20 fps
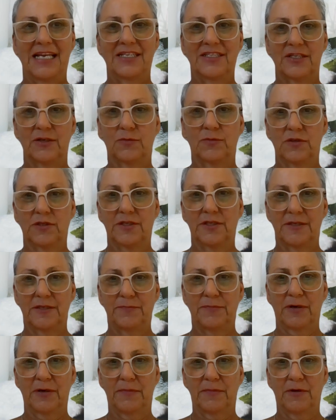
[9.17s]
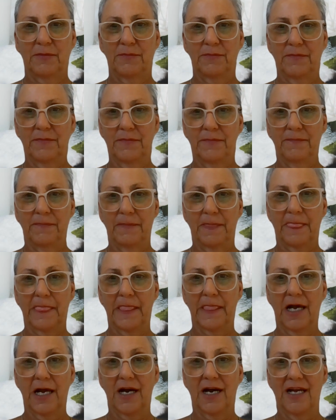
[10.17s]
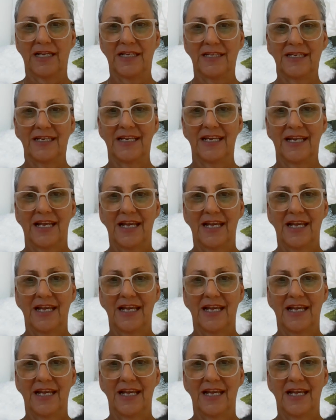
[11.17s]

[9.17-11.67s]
So I wanted to pop online.